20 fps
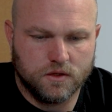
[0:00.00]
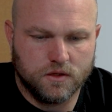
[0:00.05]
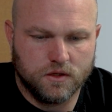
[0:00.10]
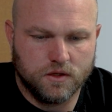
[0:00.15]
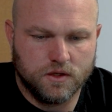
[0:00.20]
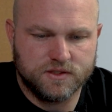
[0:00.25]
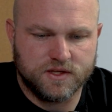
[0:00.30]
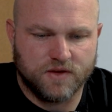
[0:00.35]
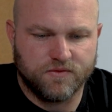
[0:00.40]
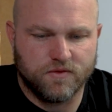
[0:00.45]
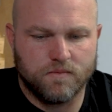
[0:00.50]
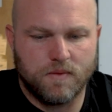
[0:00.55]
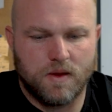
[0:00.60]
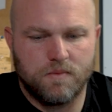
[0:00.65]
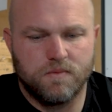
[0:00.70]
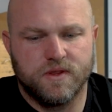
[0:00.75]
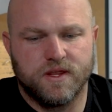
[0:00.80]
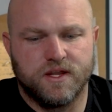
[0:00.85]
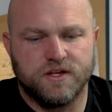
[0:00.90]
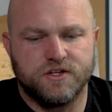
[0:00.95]
Because I
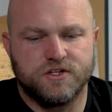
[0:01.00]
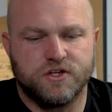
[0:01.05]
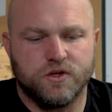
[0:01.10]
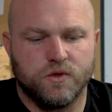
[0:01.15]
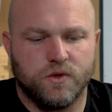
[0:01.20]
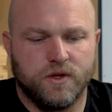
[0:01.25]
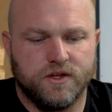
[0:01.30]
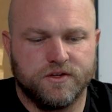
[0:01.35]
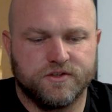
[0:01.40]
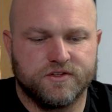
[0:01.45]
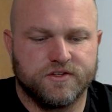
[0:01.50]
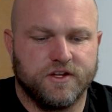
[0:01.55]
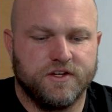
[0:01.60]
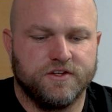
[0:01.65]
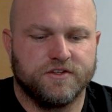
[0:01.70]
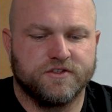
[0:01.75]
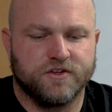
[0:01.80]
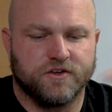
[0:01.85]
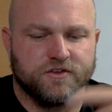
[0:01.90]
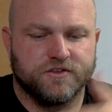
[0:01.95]
remember then too, he
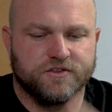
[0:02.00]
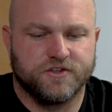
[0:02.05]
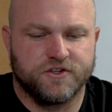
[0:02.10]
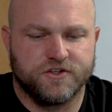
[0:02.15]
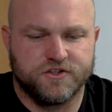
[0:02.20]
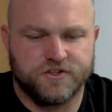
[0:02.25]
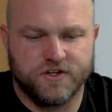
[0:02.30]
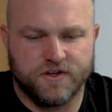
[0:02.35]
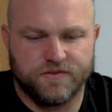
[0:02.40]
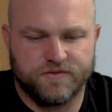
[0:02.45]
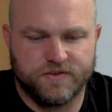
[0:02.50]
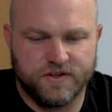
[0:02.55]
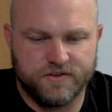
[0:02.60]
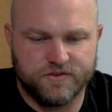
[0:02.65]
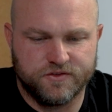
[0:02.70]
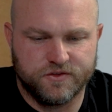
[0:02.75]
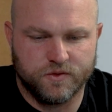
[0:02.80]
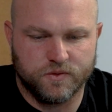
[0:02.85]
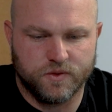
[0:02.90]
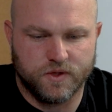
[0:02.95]
starts to shift
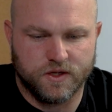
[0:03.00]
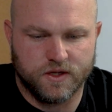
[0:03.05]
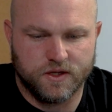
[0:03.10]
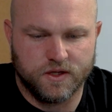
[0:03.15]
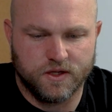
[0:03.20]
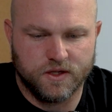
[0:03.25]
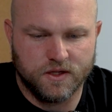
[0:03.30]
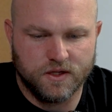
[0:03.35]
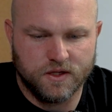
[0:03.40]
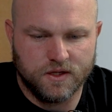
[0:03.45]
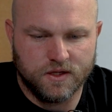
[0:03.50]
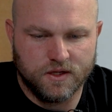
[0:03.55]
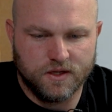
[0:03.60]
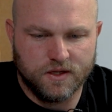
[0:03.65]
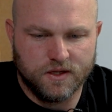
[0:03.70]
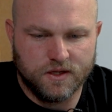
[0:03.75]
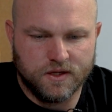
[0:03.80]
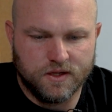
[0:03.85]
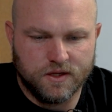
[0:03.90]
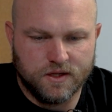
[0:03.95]
into
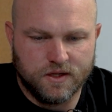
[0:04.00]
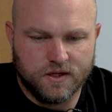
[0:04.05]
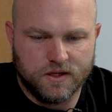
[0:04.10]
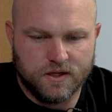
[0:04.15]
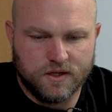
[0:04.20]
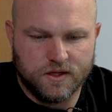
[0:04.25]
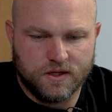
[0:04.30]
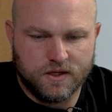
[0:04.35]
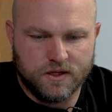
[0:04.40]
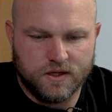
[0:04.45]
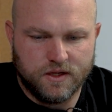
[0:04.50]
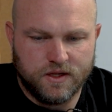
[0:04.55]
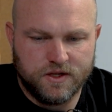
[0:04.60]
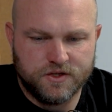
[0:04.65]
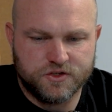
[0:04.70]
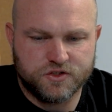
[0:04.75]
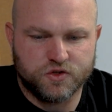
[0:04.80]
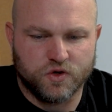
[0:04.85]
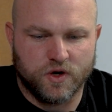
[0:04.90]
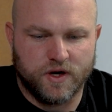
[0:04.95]

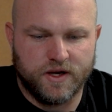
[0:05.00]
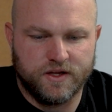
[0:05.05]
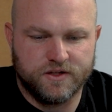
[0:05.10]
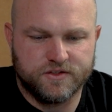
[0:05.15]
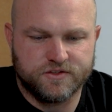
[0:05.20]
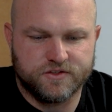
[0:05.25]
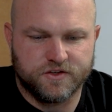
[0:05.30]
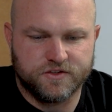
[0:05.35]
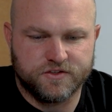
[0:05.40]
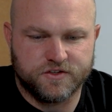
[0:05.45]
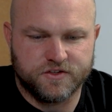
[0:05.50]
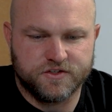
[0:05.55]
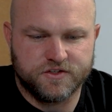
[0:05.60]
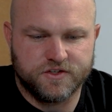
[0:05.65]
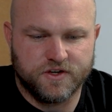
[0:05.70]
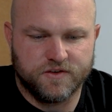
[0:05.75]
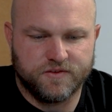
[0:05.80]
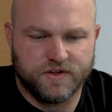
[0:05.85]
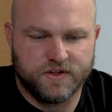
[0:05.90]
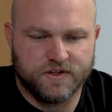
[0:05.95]
his training starts to
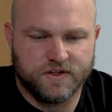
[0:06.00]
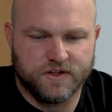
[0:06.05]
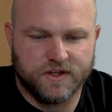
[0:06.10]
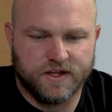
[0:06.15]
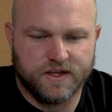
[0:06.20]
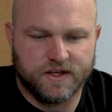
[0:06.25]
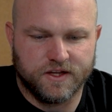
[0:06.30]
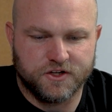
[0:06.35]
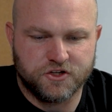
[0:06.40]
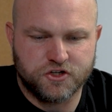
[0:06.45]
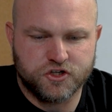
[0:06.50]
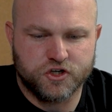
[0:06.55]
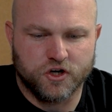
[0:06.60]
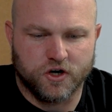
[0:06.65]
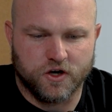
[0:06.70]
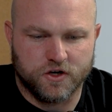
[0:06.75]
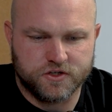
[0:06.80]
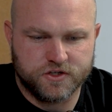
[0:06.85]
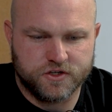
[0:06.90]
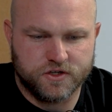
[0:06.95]
shift into like a
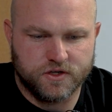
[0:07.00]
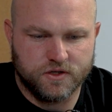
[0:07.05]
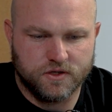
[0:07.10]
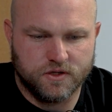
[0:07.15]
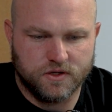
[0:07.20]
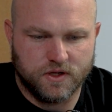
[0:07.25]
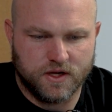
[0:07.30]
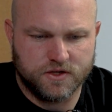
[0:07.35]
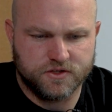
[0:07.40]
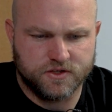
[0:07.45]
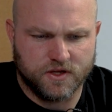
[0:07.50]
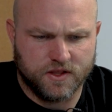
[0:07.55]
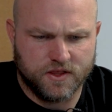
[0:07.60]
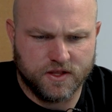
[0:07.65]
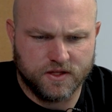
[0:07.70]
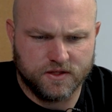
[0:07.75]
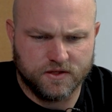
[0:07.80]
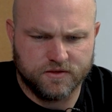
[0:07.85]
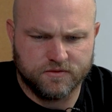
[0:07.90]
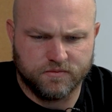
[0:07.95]
church. Actually, I
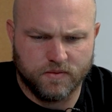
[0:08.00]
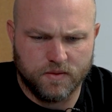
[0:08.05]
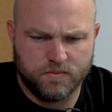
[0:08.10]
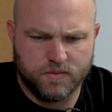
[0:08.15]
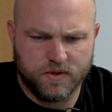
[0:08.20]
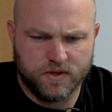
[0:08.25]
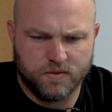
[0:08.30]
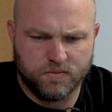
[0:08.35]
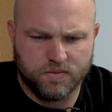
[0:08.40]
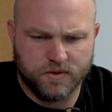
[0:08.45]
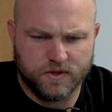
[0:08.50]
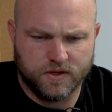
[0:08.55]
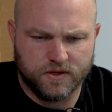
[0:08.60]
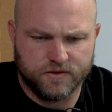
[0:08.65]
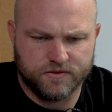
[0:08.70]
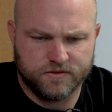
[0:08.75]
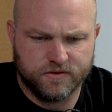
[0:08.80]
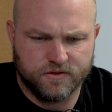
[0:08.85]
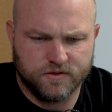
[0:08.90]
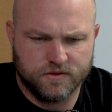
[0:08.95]
think this might be the
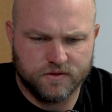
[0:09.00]
place.